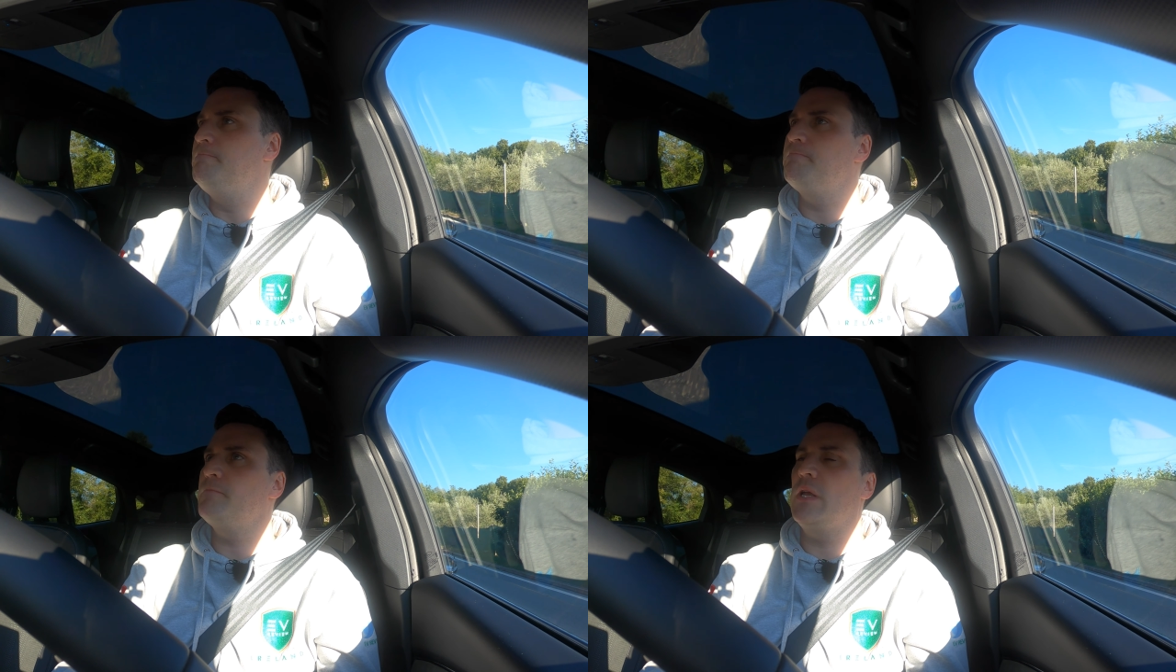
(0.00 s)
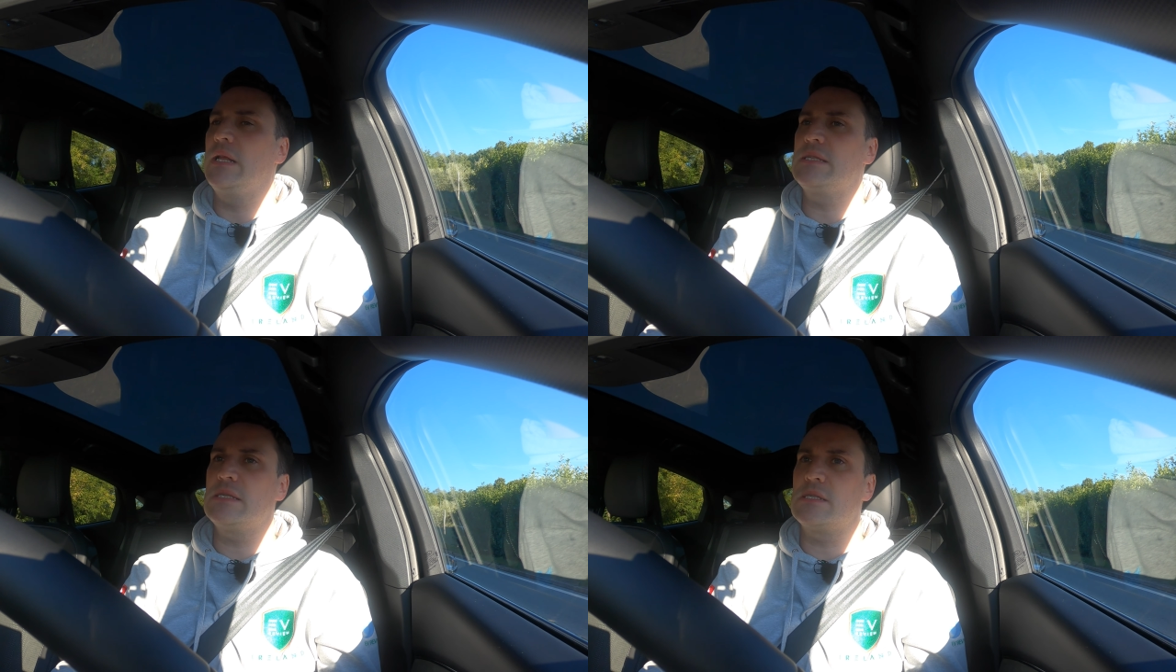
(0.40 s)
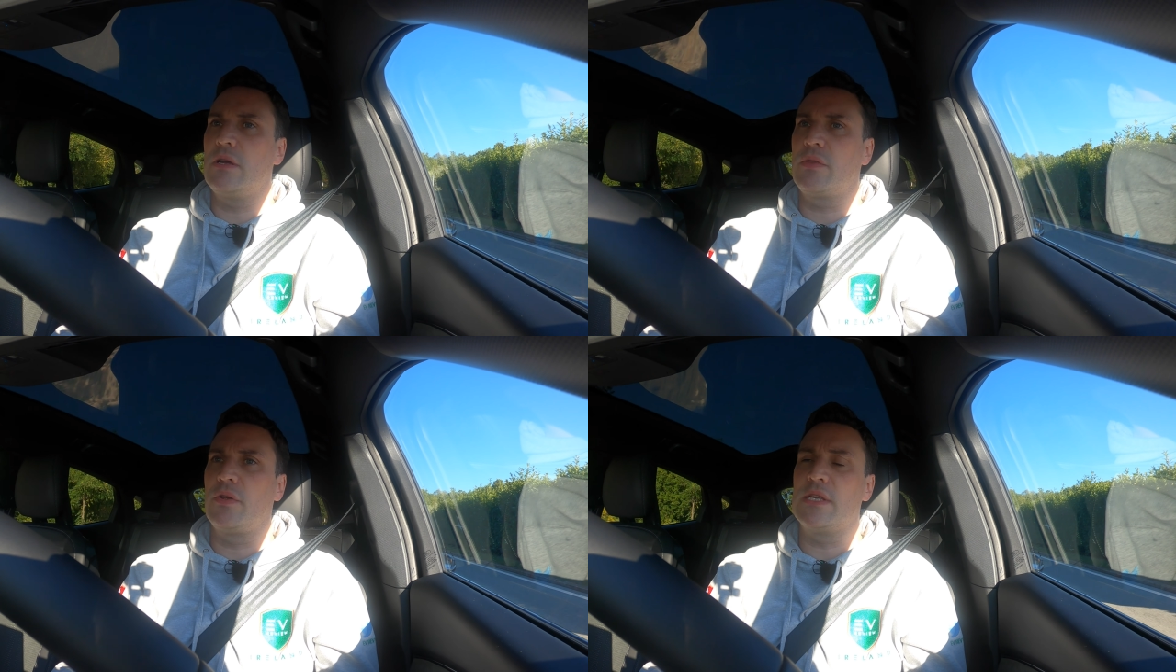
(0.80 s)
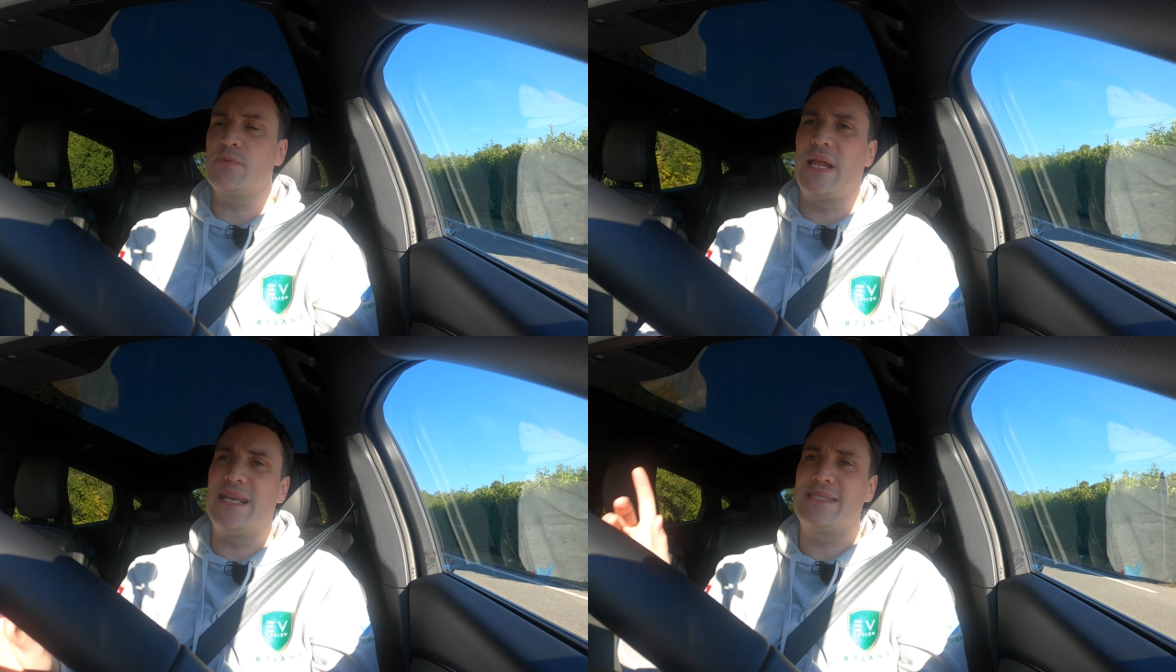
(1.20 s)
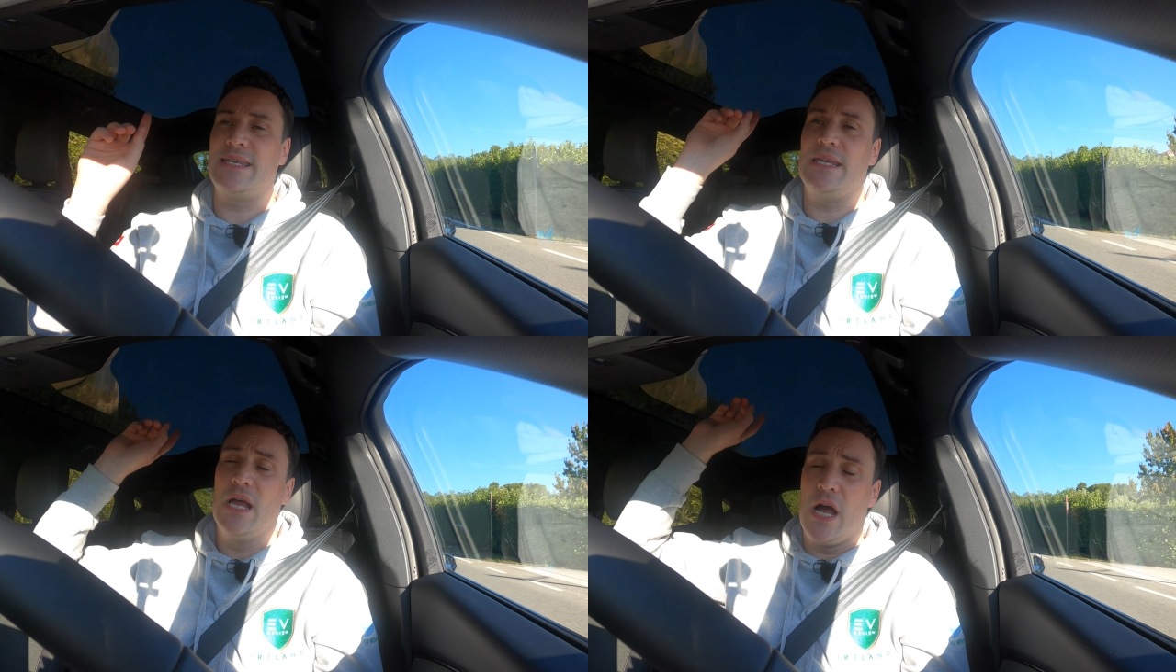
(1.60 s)
What else is there out there? This one has
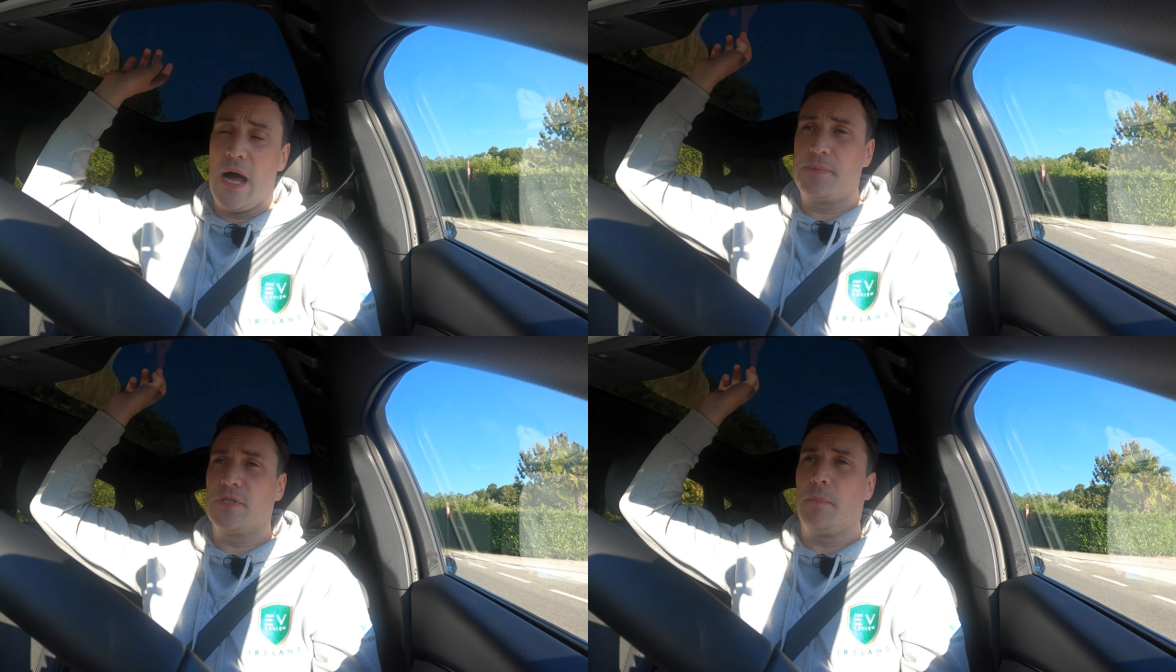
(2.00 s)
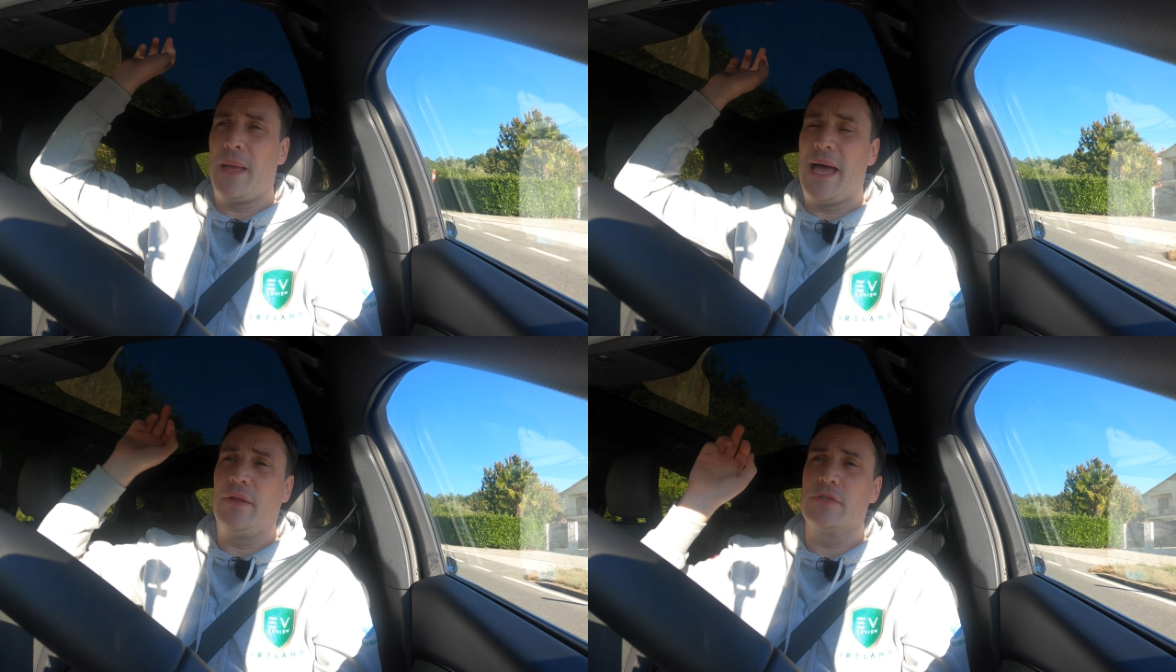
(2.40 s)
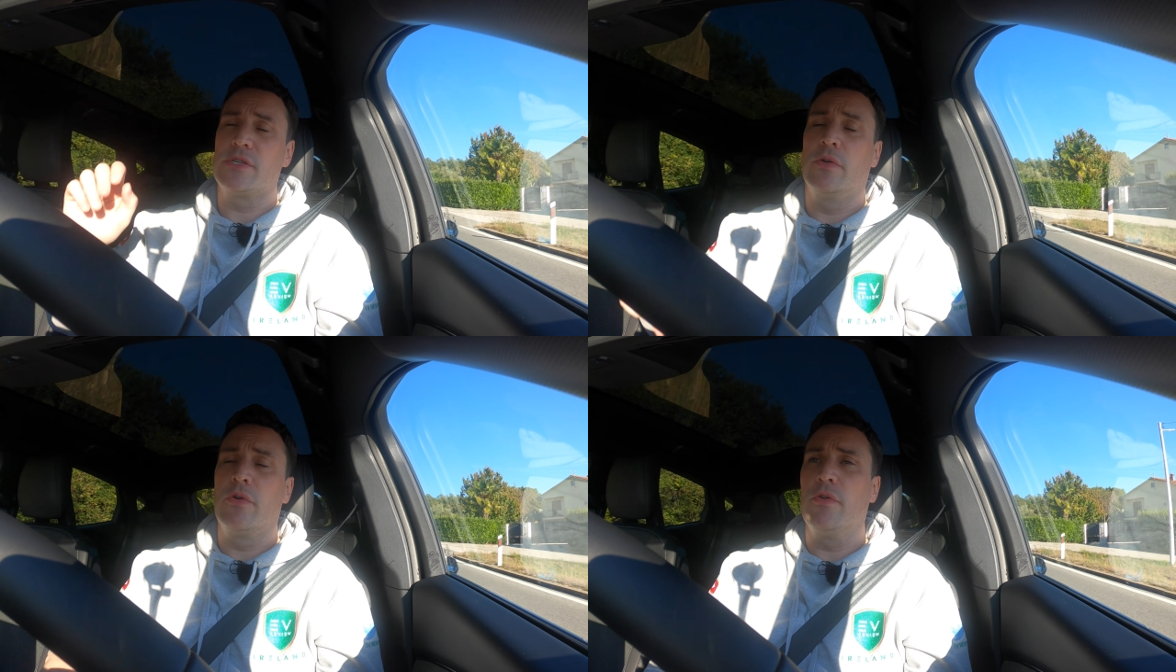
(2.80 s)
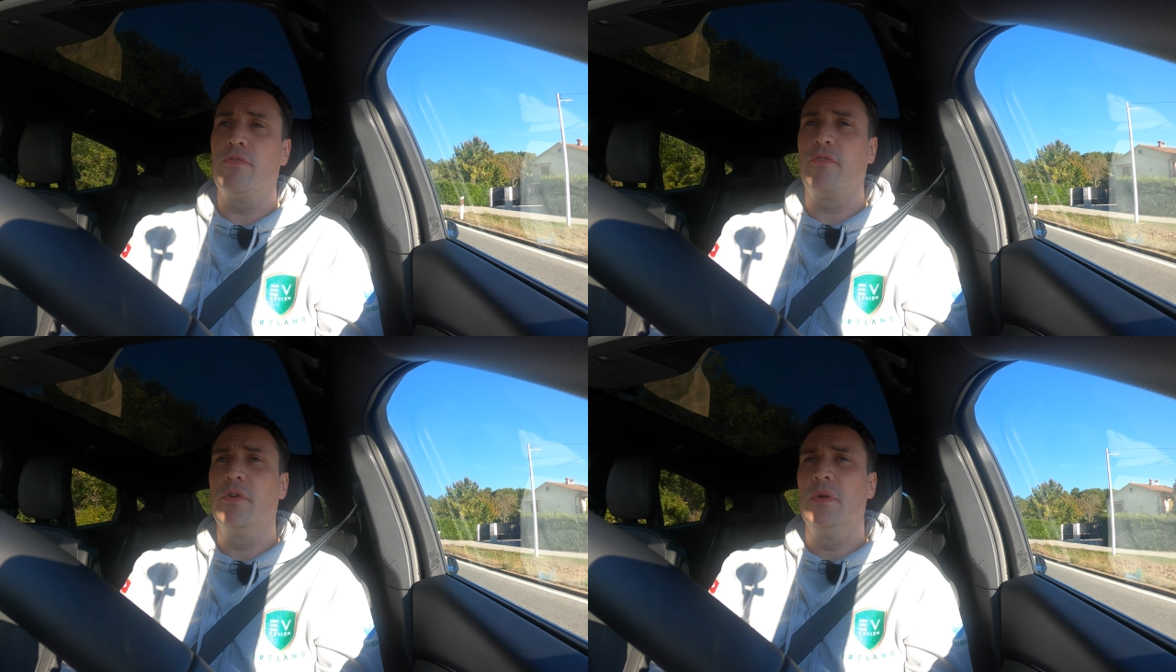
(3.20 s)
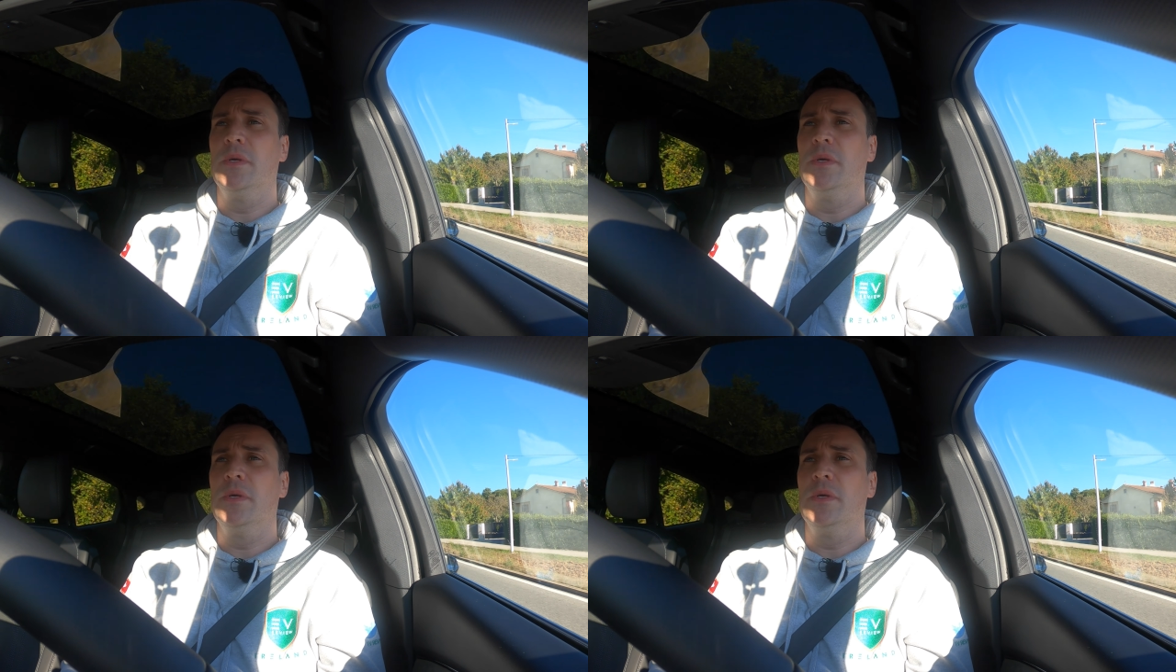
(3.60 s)
the optional pano sunroof,